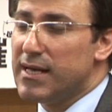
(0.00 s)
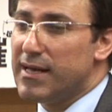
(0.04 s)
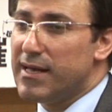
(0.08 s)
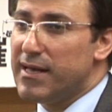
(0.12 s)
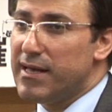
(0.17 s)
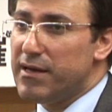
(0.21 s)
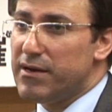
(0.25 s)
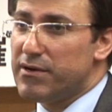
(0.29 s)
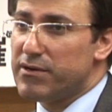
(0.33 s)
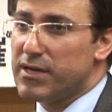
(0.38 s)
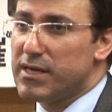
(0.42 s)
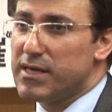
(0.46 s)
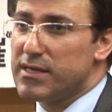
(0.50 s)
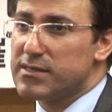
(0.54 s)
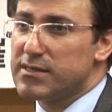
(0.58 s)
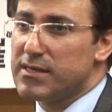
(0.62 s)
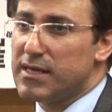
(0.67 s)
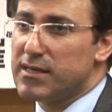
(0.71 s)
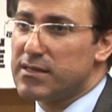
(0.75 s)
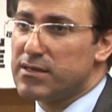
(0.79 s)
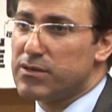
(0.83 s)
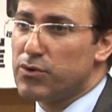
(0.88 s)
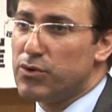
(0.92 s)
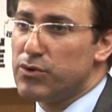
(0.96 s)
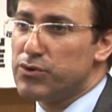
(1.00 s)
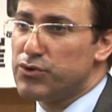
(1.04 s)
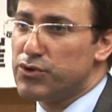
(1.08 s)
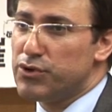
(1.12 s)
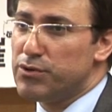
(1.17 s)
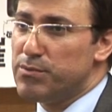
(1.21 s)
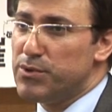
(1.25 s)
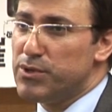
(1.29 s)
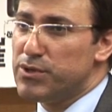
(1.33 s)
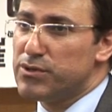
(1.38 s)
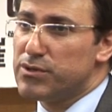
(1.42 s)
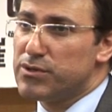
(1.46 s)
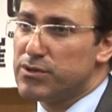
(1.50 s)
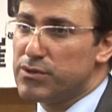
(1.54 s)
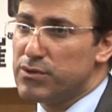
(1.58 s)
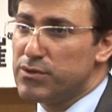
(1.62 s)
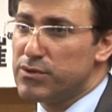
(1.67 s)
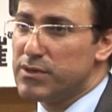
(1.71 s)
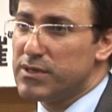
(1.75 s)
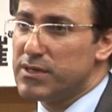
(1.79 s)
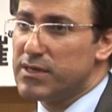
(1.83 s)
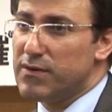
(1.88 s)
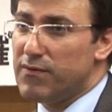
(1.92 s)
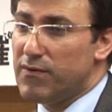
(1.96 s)
areas that contributed to
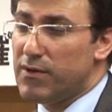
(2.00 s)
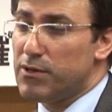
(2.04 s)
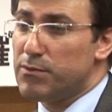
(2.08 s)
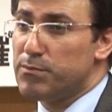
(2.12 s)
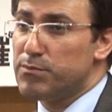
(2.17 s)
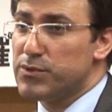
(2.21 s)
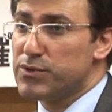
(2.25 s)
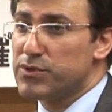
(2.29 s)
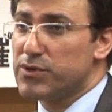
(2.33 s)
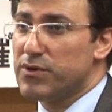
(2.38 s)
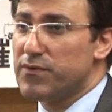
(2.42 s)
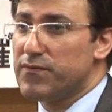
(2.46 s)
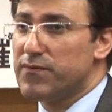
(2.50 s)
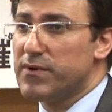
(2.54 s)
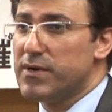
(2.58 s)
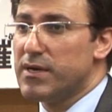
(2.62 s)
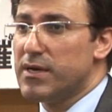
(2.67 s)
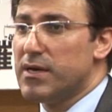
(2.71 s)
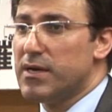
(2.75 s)
the development of